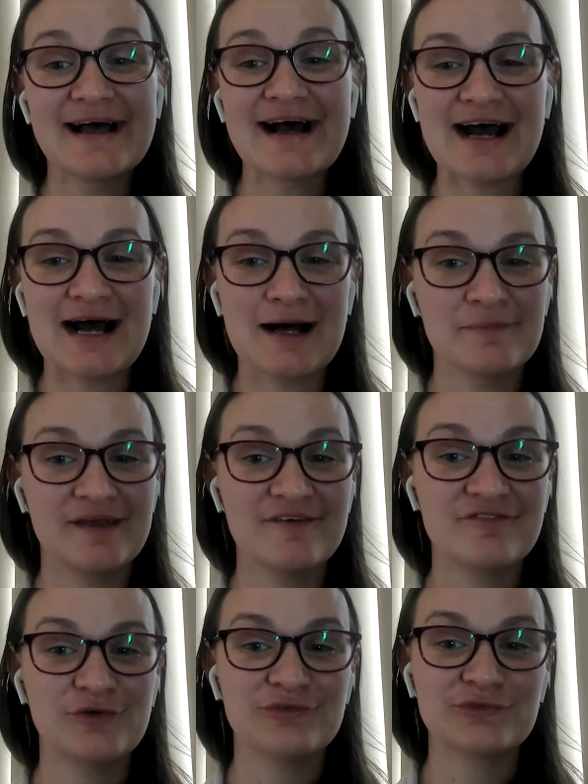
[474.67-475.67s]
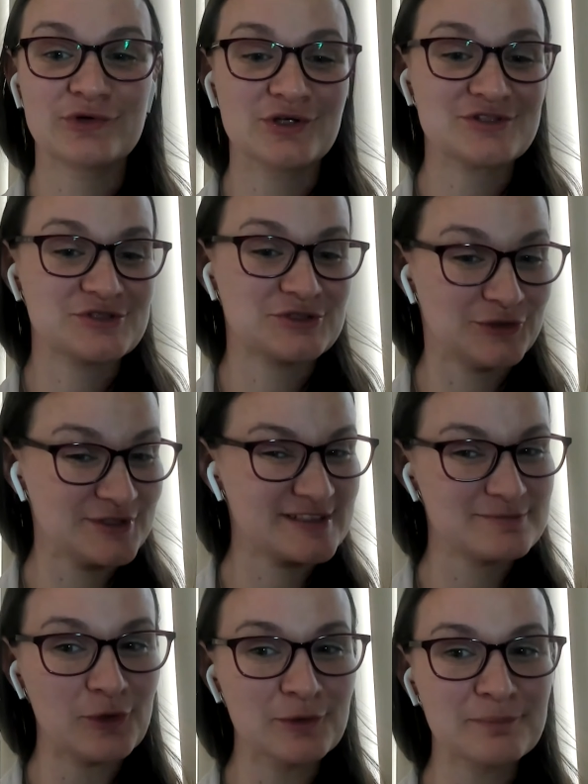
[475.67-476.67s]
Um, yeah. If you've got too
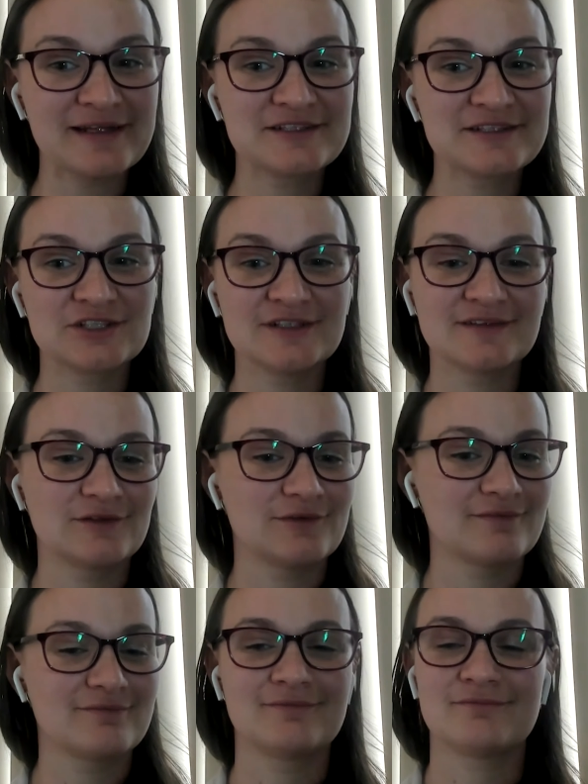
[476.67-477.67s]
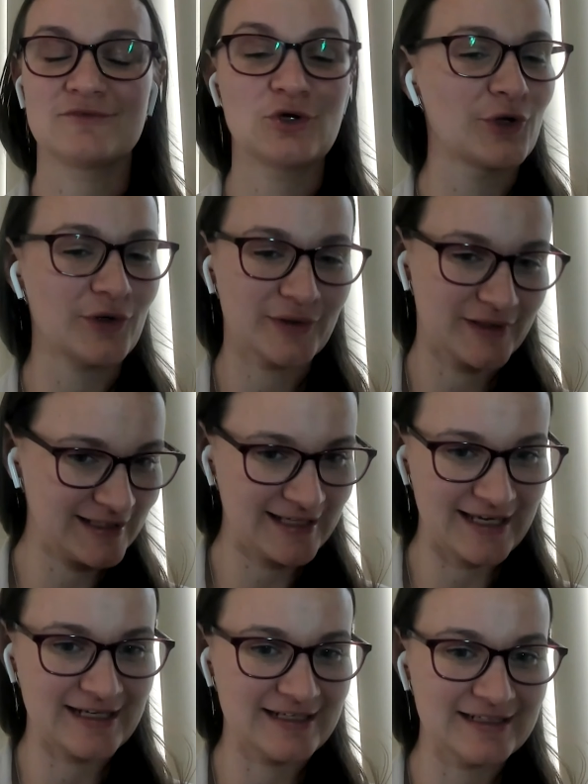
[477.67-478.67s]
small budget, you're not going to
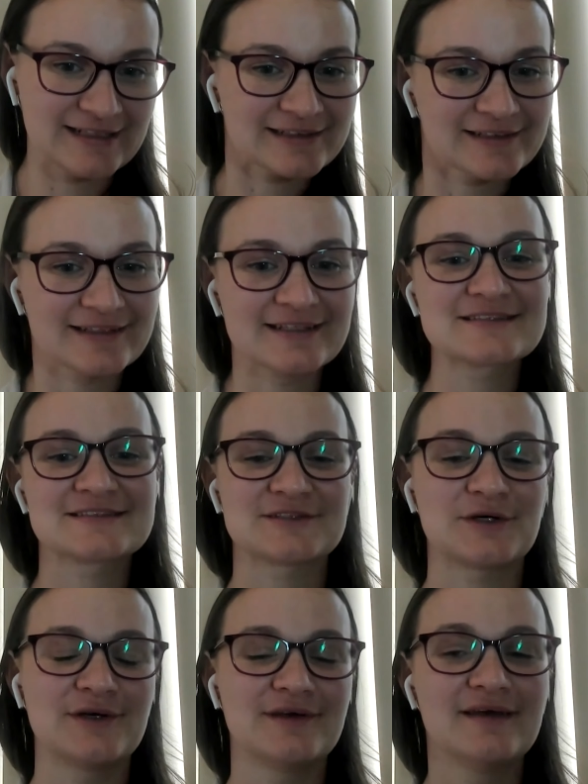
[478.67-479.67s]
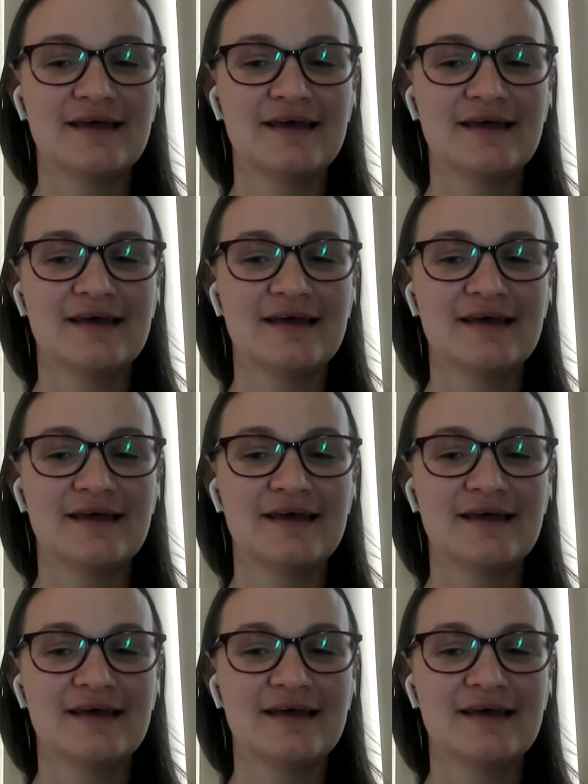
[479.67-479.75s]
get any clicks. So,